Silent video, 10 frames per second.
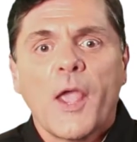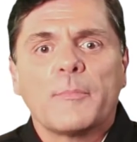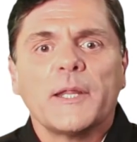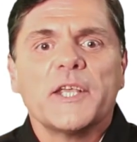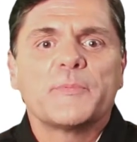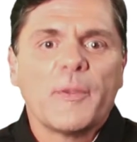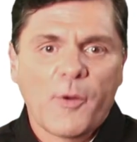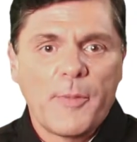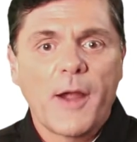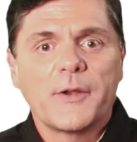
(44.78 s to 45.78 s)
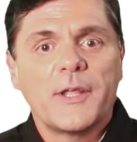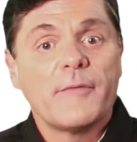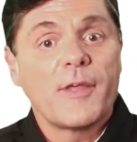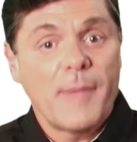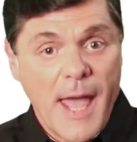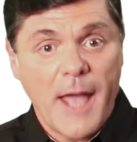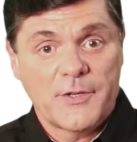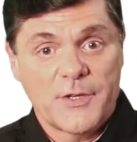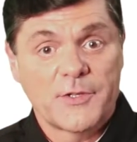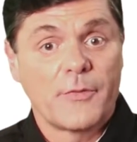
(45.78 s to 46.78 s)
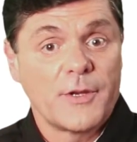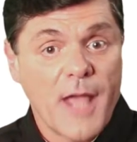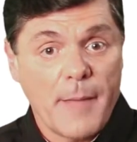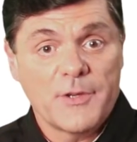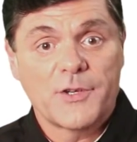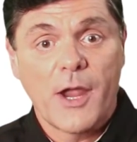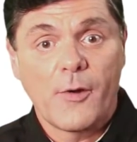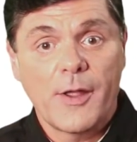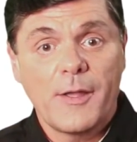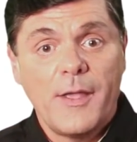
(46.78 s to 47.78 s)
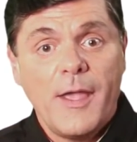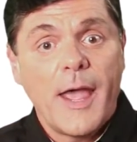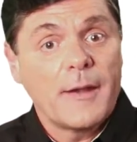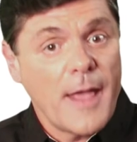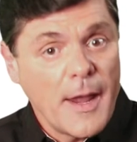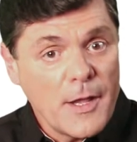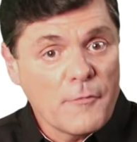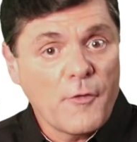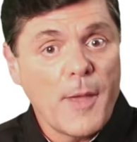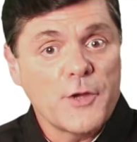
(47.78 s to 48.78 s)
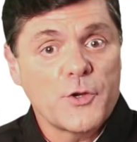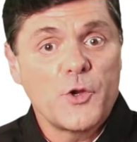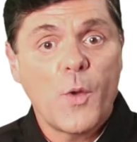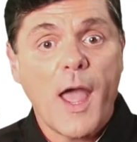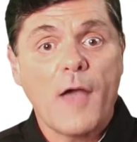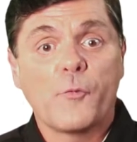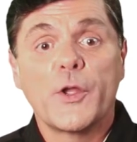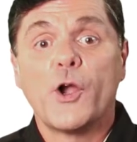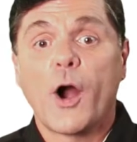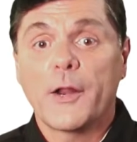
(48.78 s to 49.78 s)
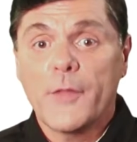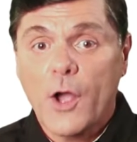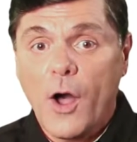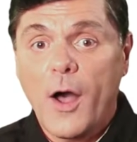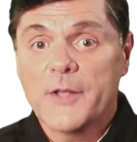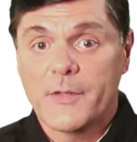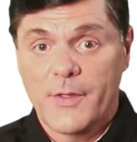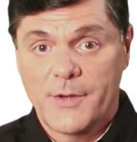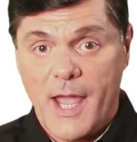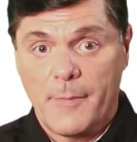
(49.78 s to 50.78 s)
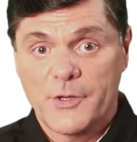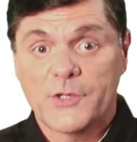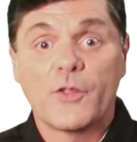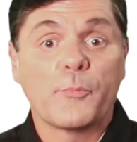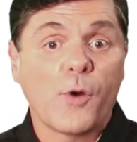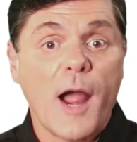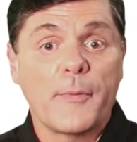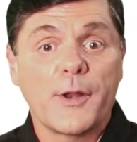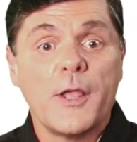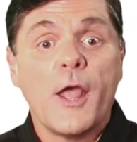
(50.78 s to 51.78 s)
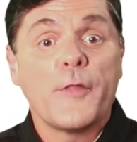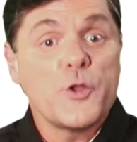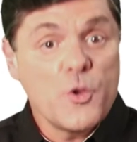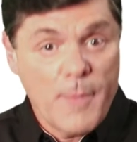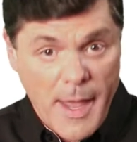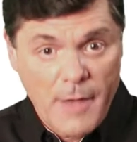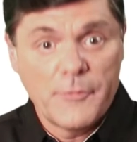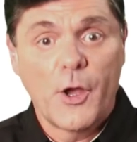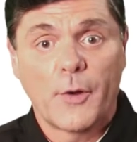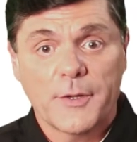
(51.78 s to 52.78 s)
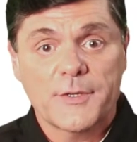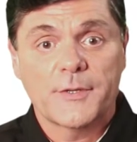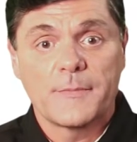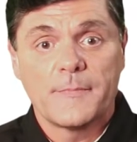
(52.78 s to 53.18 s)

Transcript: Please be prepared to give them access to the damaged area and any information you have regarding the cause of the damage to the property that you may have noticed.